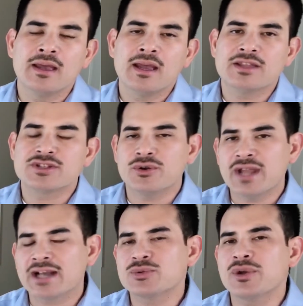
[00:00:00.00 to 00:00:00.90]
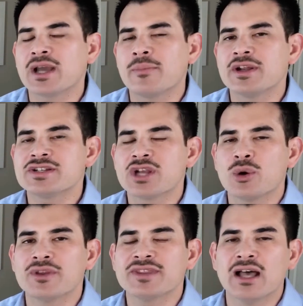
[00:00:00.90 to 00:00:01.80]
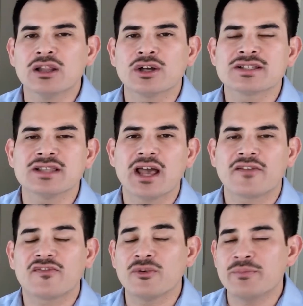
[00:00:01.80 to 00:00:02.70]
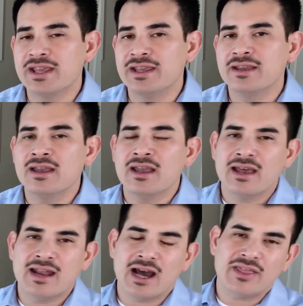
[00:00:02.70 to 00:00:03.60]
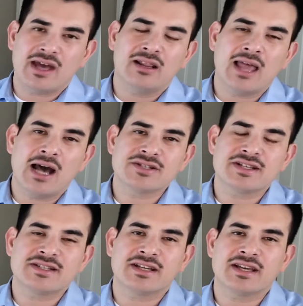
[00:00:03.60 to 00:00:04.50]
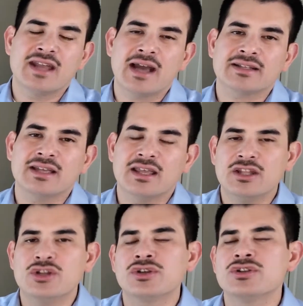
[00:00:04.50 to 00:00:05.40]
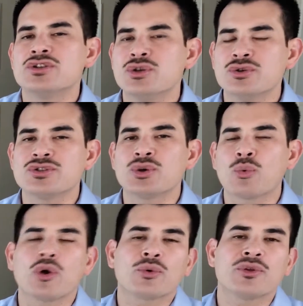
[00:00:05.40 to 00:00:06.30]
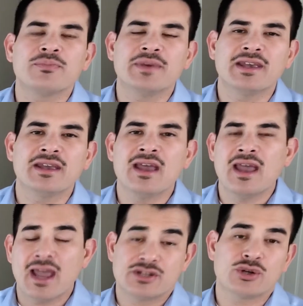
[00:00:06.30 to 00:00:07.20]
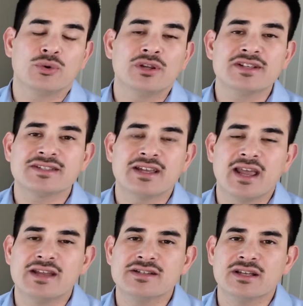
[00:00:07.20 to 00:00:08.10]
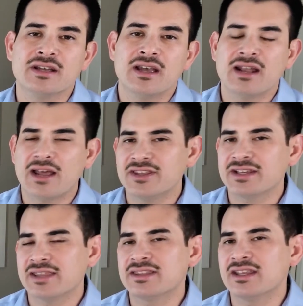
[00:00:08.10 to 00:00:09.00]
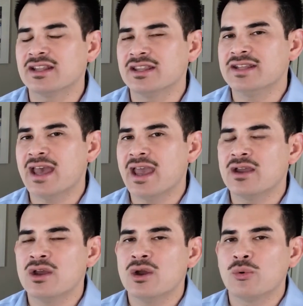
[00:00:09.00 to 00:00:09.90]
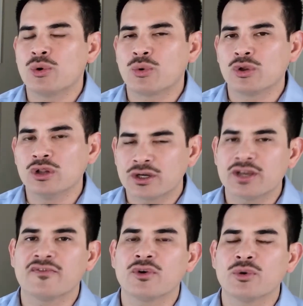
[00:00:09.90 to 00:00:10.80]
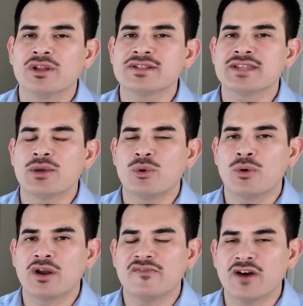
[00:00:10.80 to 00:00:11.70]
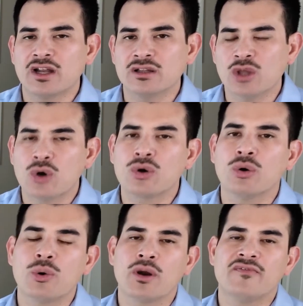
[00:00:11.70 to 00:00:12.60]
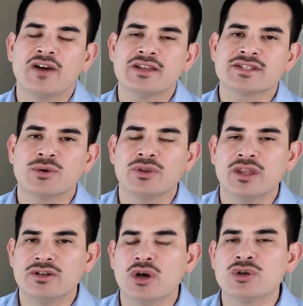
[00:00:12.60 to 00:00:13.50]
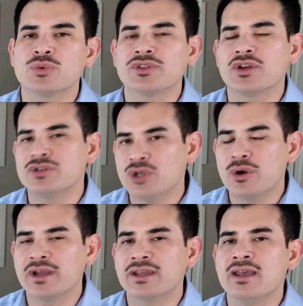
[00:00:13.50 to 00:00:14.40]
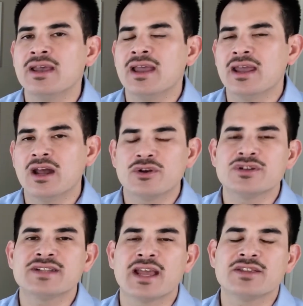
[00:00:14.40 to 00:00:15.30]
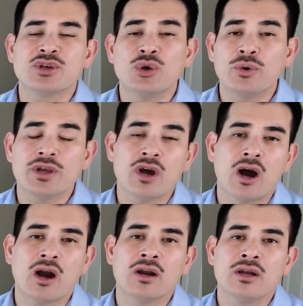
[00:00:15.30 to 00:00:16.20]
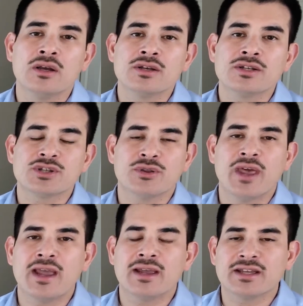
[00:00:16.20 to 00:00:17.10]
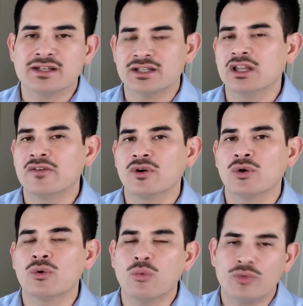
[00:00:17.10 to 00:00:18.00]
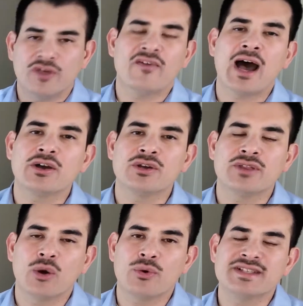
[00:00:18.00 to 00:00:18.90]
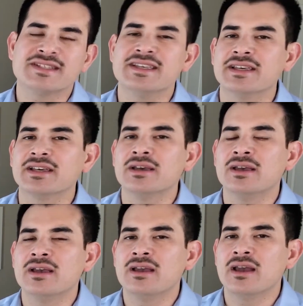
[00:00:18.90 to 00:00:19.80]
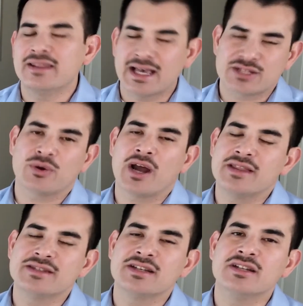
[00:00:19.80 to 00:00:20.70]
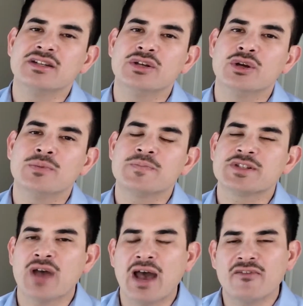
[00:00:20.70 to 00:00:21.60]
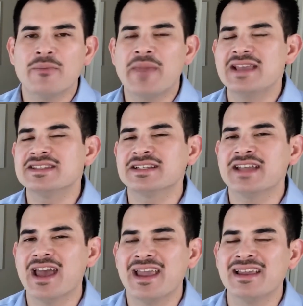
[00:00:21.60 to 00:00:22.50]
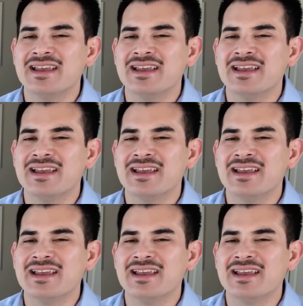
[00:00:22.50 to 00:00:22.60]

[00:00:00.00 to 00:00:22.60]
And so next week, I'm going to share what that looks like for me and how that allows us to connect, and then you can choose to work with me as your real estate agent. And I think at the end of the day, when we're looking for real estate, we want to find a local, we want to find someone that knows what they're doing and understands who we are so they can deliver the value that we seek. and that's what I intend to do. So have an amazing day.